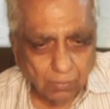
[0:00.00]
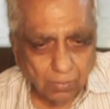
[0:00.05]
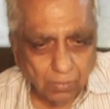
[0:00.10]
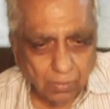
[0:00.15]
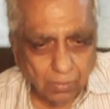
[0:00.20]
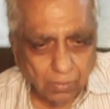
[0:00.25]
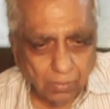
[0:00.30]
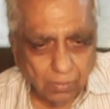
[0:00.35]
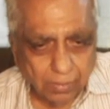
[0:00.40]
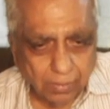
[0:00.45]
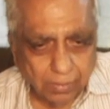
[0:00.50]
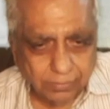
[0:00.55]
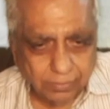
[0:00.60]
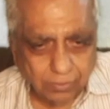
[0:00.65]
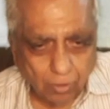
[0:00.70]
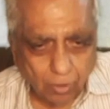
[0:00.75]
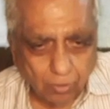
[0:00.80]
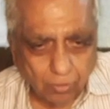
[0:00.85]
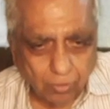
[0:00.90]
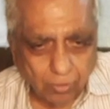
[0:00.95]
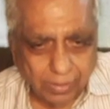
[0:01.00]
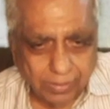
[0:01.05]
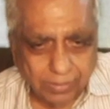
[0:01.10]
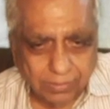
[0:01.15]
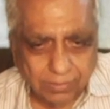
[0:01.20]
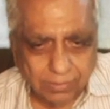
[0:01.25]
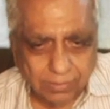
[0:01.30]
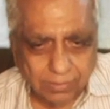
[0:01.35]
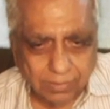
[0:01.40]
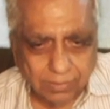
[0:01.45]
Is it all right?
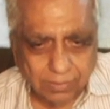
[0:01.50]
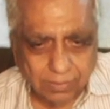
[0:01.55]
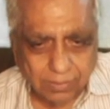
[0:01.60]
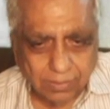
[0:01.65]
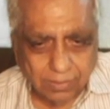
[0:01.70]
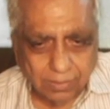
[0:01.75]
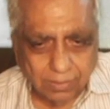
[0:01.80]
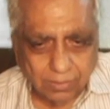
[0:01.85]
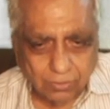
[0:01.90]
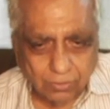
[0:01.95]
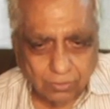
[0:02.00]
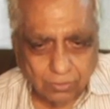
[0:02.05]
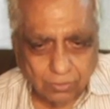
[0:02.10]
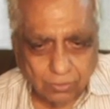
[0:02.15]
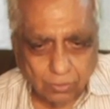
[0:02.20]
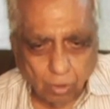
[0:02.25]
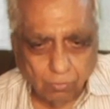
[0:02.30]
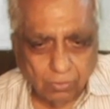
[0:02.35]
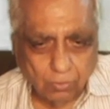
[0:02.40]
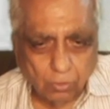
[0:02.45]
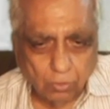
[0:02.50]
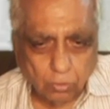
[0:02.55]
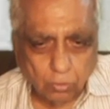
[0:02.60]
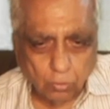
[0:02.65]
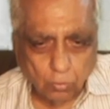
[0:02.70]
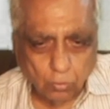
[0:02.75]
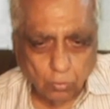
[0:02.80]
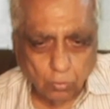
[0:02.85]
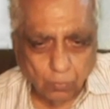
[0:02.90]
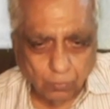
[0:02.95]
So now we go to
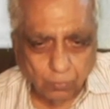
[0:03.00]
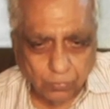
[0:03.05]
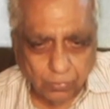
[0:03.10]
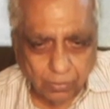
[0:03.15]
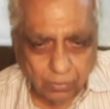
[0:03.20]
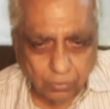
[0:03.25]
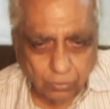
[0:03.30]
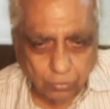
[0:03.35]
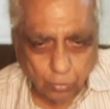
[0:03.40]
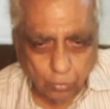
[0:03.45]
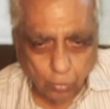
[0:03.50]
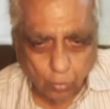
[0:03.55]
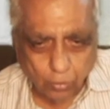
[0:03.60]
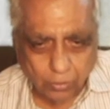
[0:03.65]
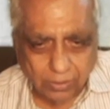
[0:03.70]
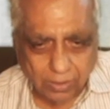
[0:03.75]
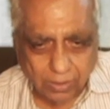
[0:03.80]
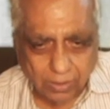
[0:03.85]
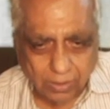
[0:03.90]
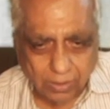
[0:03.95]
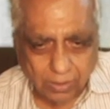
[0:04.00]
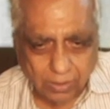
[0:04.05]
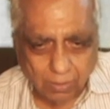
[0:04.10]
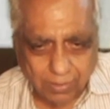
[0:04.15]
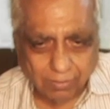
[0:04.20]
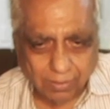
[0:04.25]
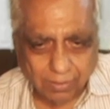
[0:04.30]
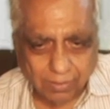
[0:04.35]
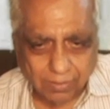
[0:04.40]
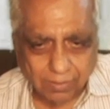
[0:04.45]
sodium 11.
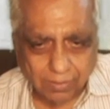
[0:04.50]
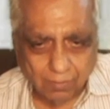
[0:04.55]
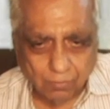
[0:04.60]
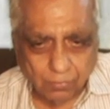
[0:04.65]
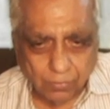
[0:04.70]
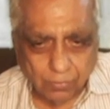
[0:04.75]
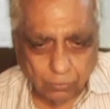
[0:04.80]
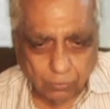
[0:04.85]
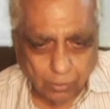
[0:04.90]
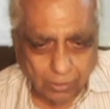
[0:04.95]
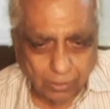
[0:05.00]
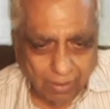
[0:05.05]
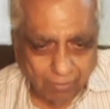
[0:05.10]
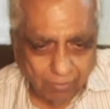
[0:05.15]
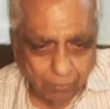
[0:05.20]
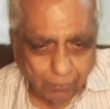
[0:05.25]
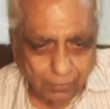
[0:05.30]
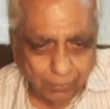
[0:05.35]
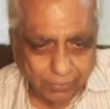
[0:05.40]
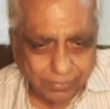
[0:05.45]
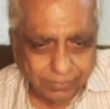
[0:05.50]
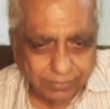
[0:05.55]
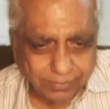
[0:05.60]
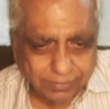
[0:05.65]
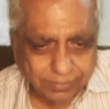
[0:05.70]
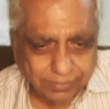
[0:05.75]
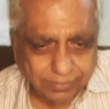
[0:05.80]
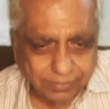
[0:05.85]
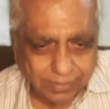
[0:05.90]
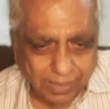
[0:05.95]
So 11 means this 10
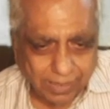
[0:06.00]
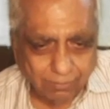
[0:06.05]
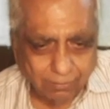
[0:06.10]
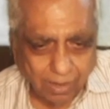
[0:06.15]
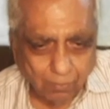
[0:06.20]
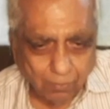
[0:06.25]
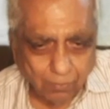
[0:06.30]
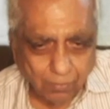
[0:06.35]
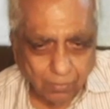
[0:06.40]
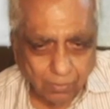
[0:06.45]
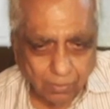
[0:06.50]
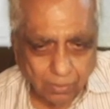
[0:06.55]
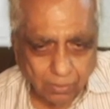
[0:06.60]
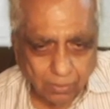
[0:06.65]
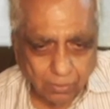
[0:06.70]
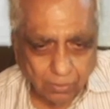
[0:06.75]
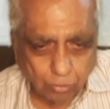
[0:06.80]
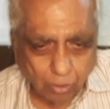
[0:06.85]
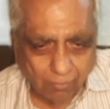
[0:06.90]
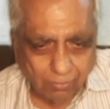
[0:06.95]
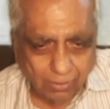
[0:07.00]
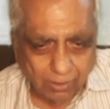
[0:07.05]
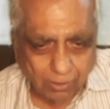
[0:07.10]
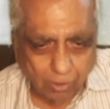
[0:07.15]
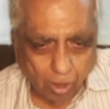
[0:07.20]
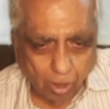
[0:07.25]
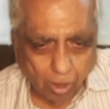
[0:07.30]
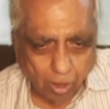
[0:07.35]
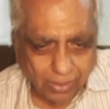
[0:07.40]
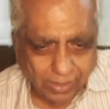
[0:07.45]
will come. So I will not
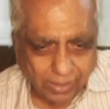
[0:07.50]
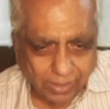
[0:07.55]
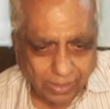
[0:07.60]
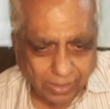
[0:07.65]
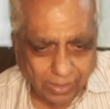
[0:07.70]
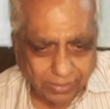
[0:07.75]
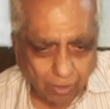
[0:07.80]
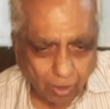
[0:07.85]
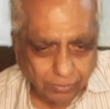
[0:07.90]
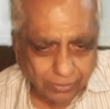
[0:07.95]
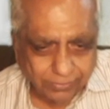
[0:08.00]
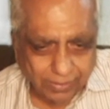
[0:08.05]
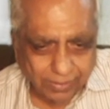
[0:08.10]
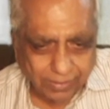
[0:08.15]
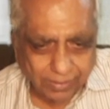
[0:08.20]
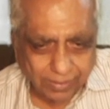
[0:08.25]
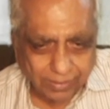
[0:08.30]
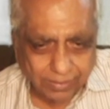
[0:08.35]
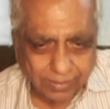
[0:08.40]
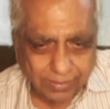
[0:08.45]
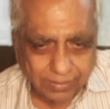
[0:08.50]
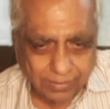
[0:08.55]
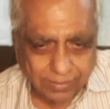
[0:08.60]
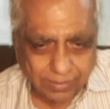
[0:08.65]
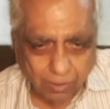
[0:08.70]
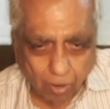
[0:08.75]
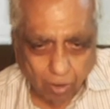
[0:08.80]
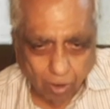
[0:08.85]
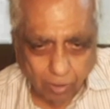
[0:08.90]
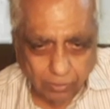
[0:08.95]
write all this 10 again.
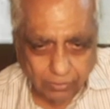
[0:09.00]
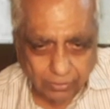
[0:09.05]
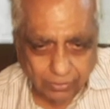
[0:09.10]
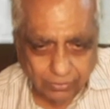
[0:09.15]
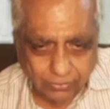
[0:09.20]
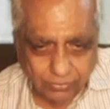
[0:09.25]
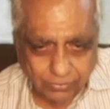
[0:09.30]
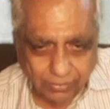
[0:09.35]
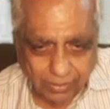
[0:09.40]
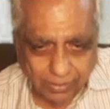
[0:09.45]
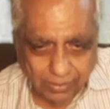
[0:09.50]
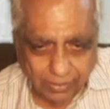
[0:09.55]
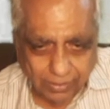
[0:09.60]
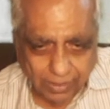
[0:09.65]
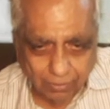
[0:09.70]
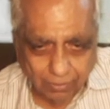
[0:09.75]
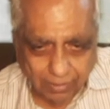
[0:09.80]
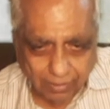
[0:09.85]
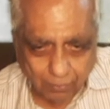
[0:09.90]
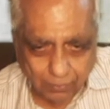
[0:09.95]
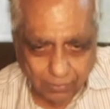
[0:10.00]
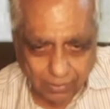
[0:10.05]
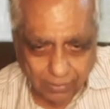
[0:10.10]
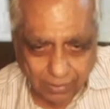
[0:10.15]
All this 10 will come here.